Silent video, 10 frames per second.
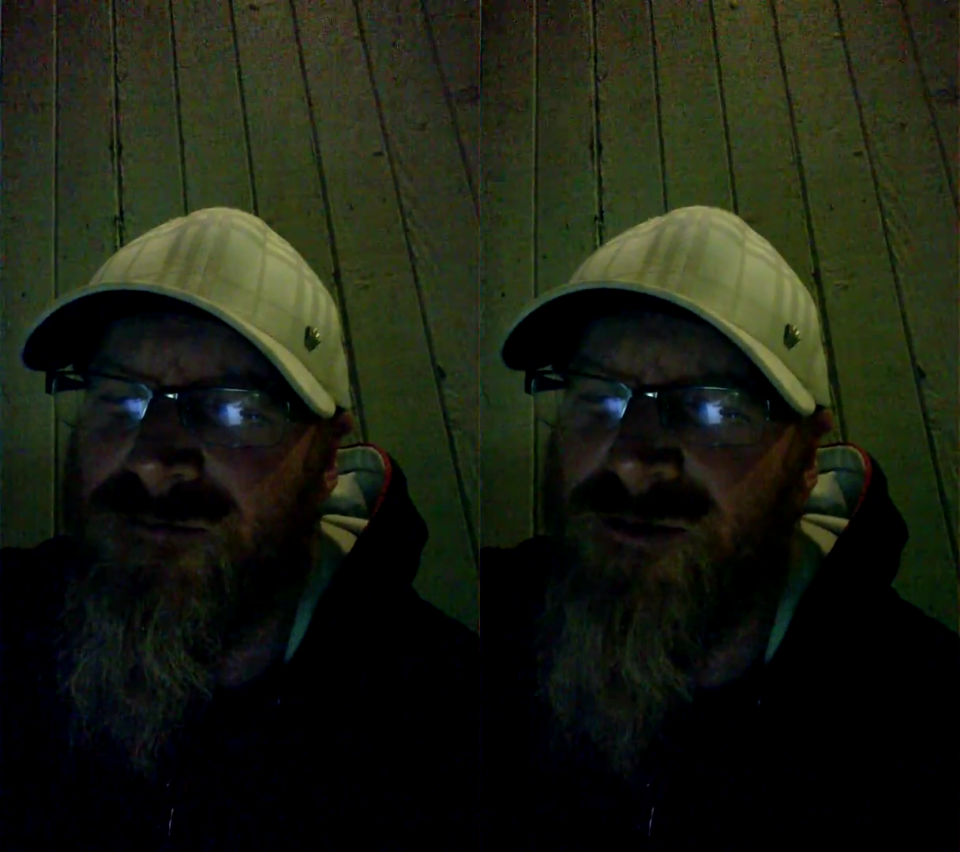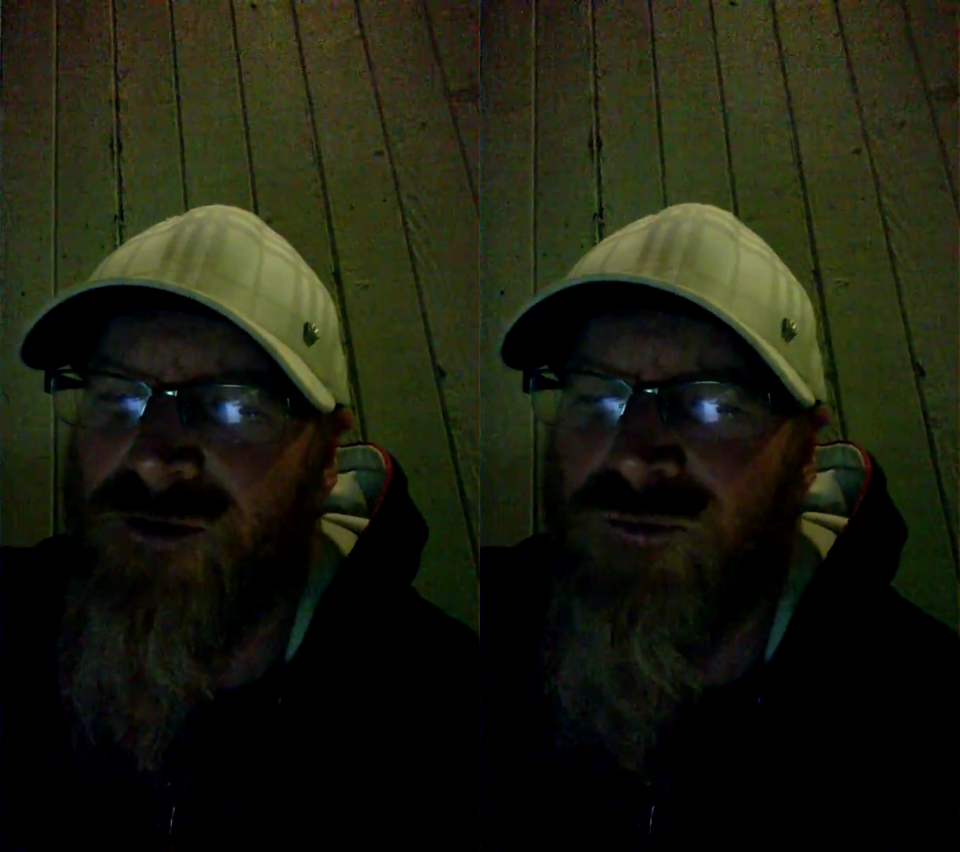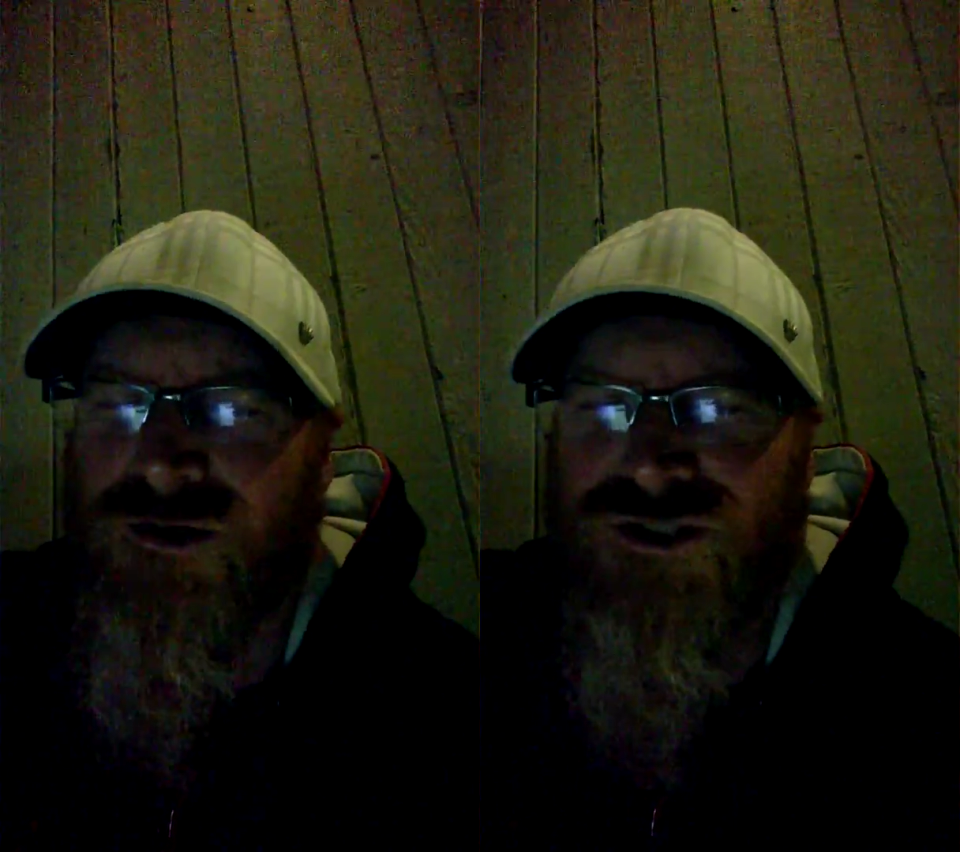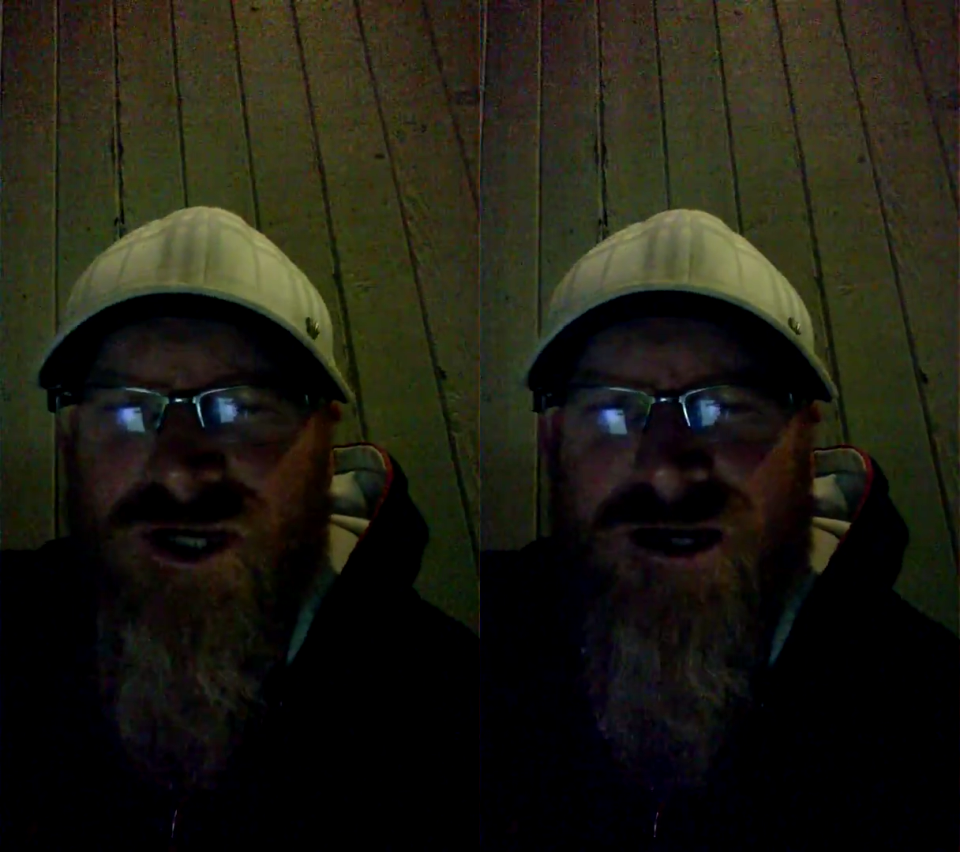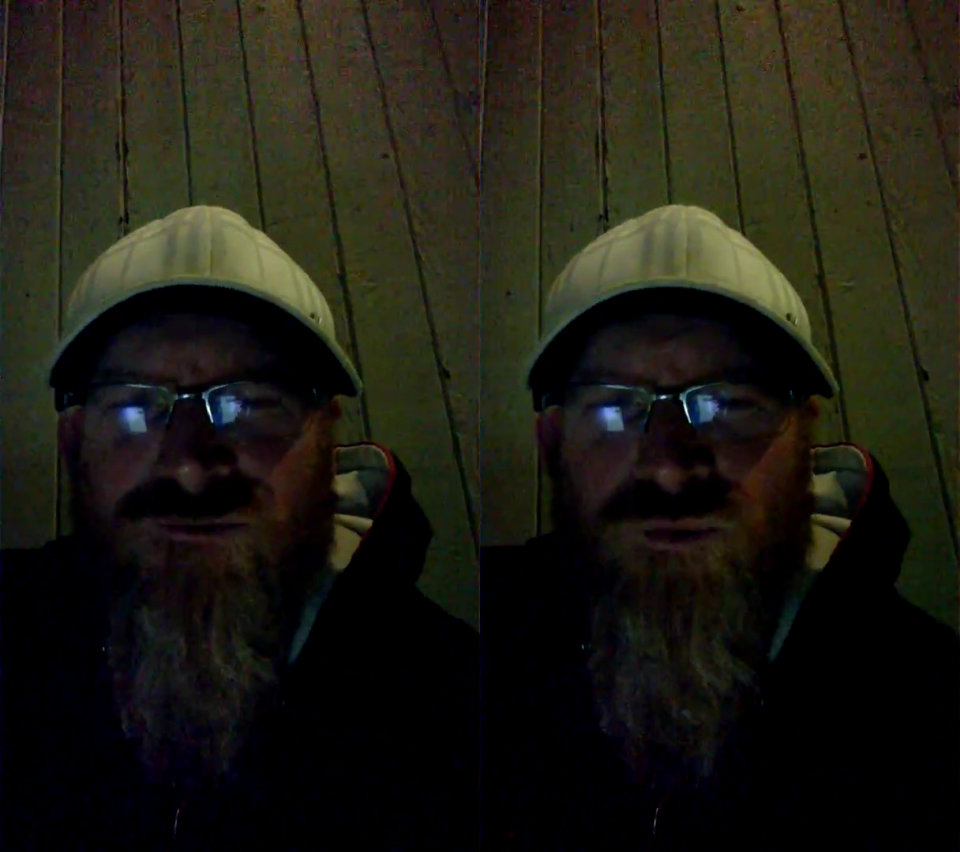they reject